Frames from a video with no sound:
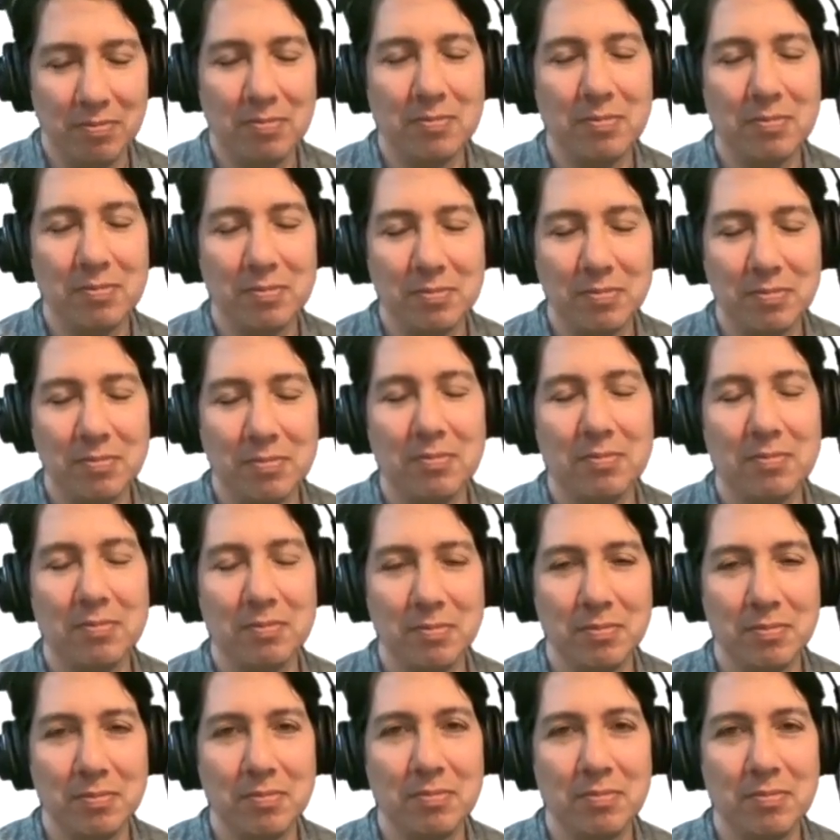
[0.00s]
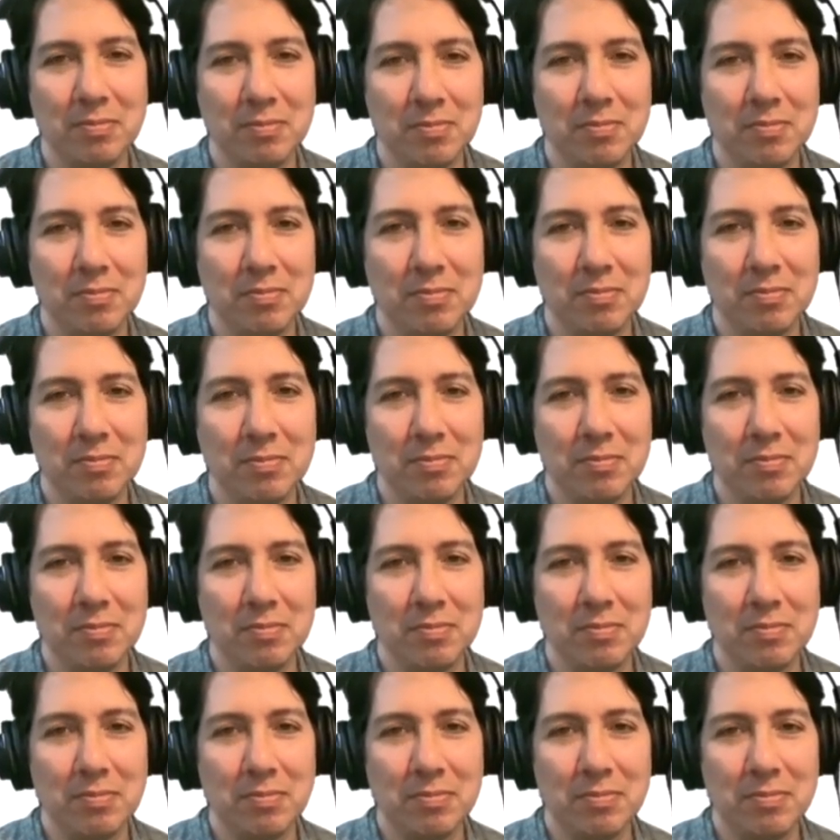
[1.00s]

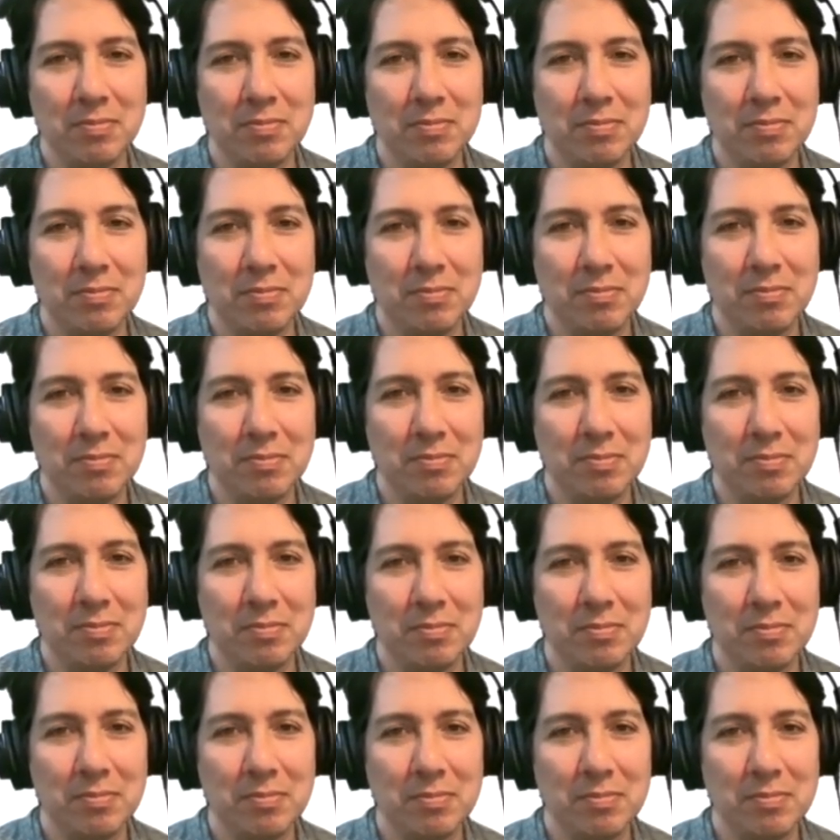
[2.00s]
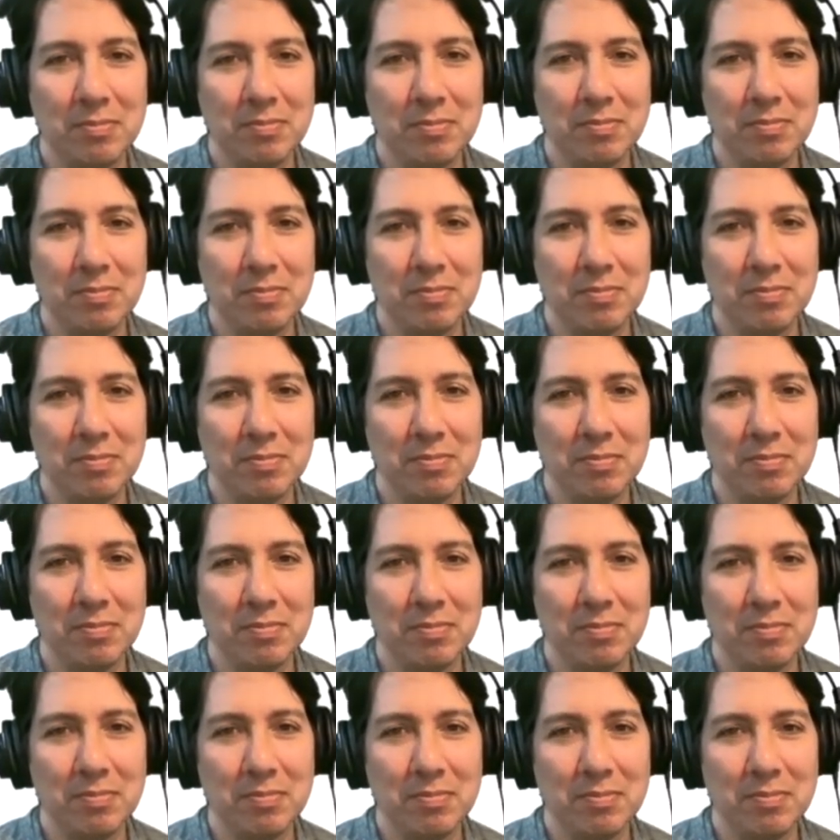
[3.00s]

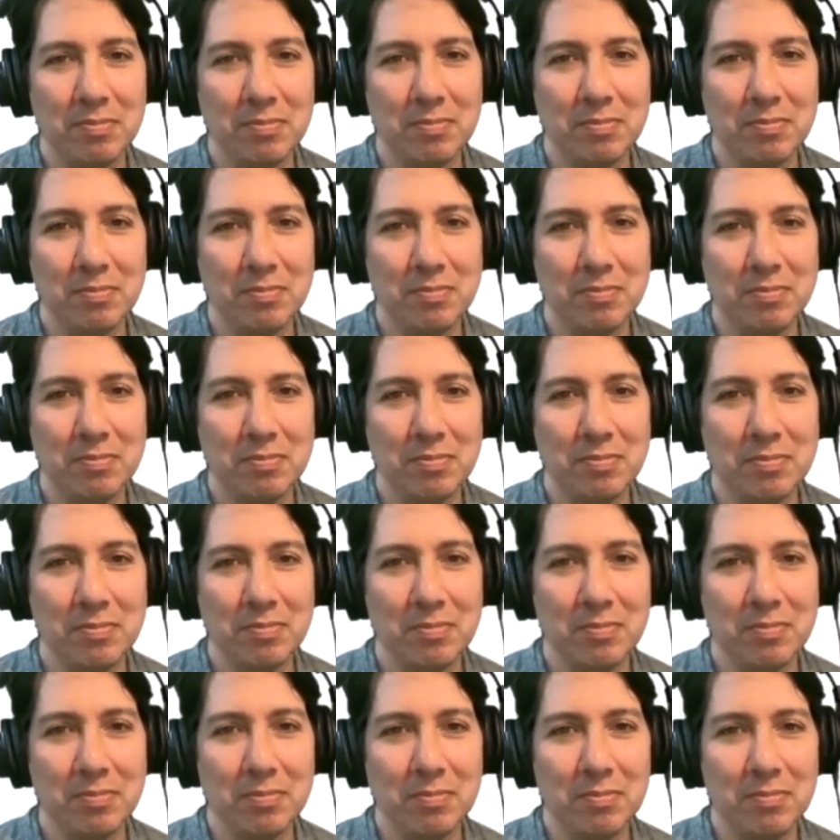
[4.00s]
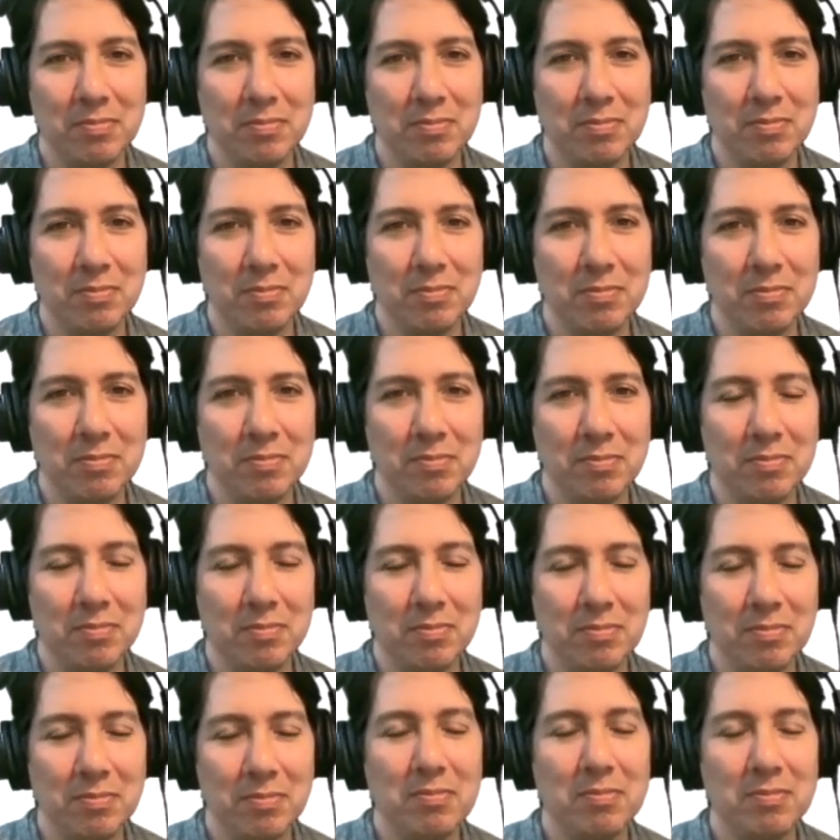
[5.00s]

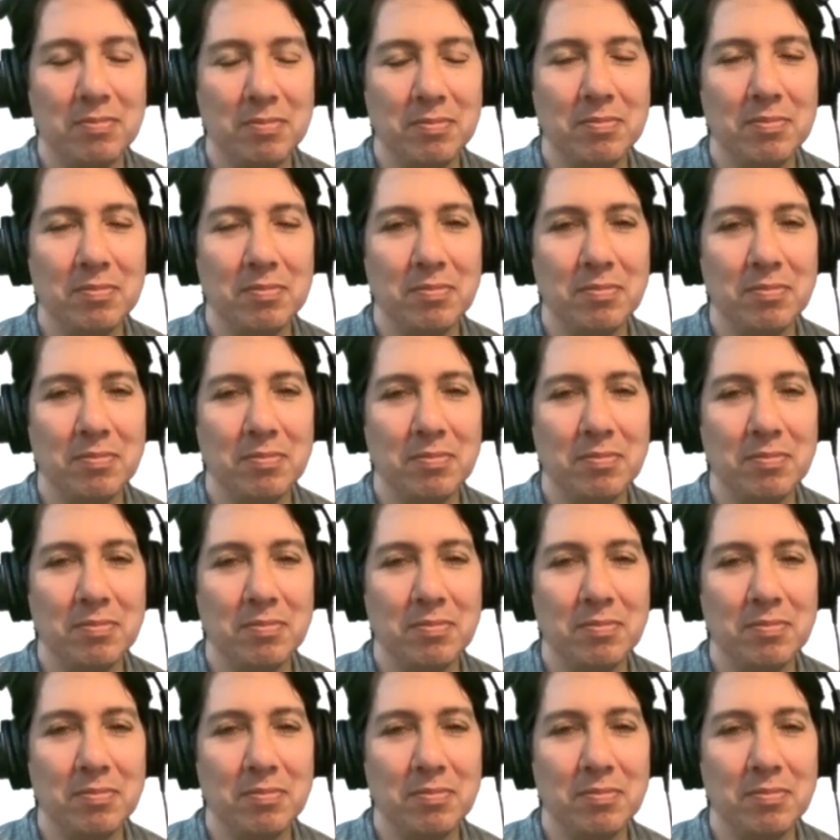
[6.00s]
This person isn't speaking.